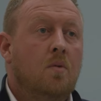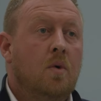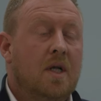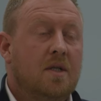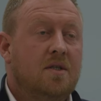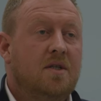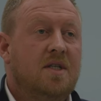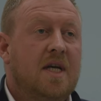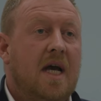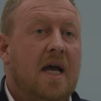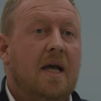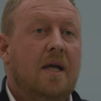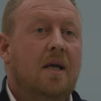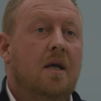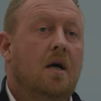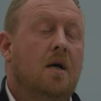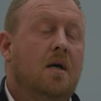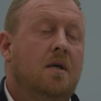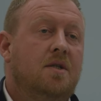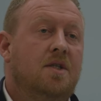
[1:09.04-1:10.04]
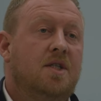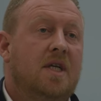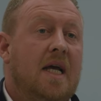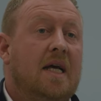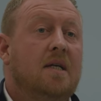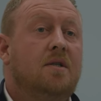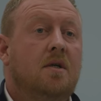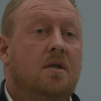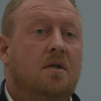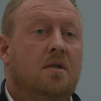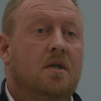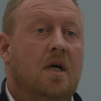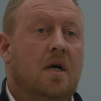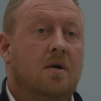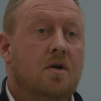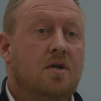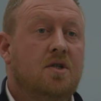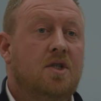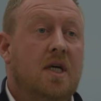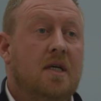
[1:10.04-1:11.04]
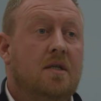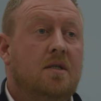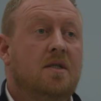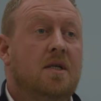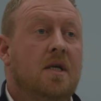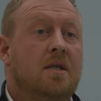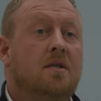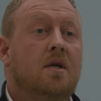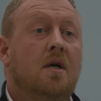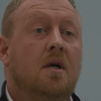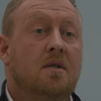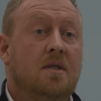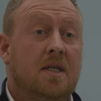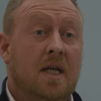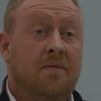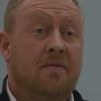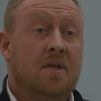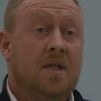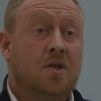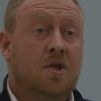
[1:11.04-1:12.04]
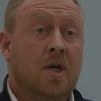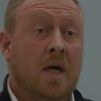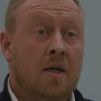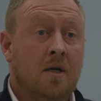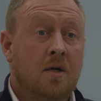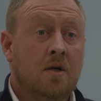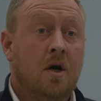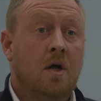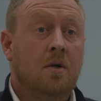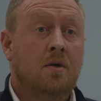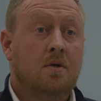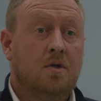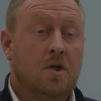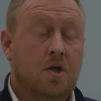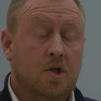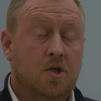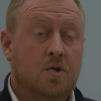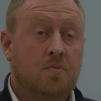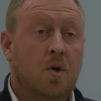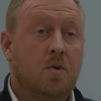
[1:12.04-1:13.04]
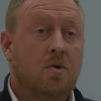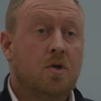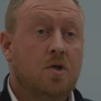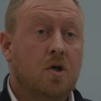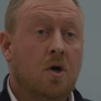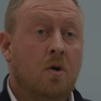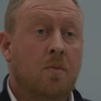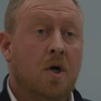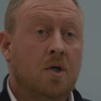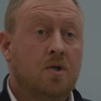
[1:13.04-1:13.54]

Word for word: Well, today, uh, Sertus, I got Sertus in to deliver the training on the smoke control